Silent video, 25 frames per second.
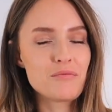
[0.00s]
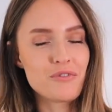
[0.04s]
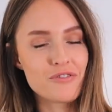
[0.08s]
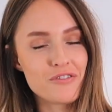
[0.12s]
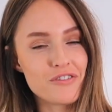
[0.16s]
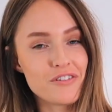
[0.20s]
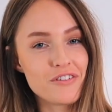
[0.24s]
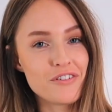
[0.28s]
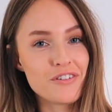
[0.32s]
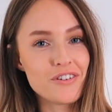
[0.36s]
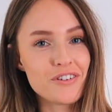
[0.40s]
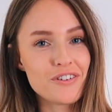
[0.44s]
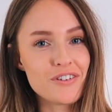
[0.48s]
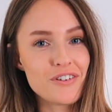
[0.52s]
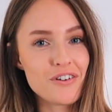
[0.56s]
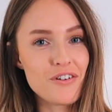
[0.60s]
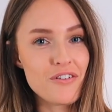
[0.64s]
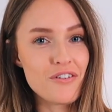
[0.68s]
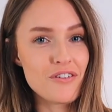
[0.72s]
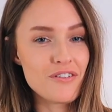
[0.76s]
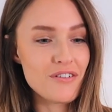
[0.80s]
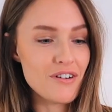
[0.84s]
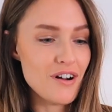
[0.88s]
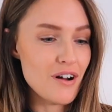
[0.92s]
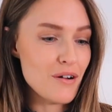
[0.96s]
before,
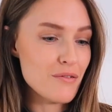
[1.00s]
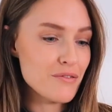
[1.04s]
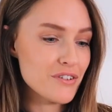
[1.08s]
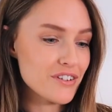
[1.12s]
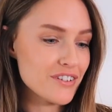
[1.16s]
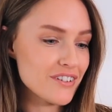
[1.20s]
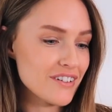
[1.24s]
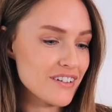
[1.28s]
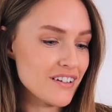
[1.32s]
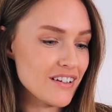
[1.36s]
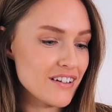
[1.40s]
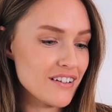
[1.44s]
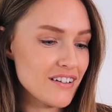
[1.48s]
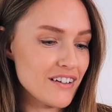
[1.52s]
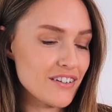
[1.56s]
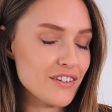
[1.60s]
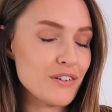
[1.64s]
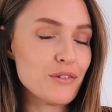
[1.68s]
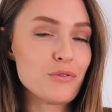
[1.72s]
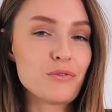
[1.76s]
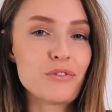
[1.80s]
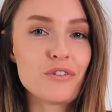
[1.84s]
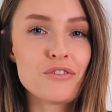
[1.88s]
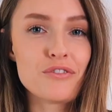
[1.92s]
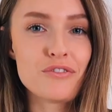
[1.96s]
so obviously it
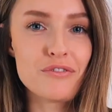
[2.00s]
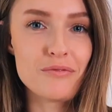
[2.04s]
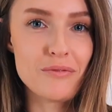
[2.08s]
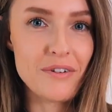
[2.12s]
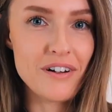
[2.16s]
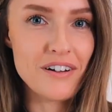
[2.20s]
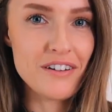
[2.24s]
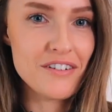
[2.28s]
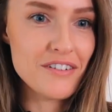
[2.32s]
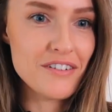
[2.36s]
doesn't work for my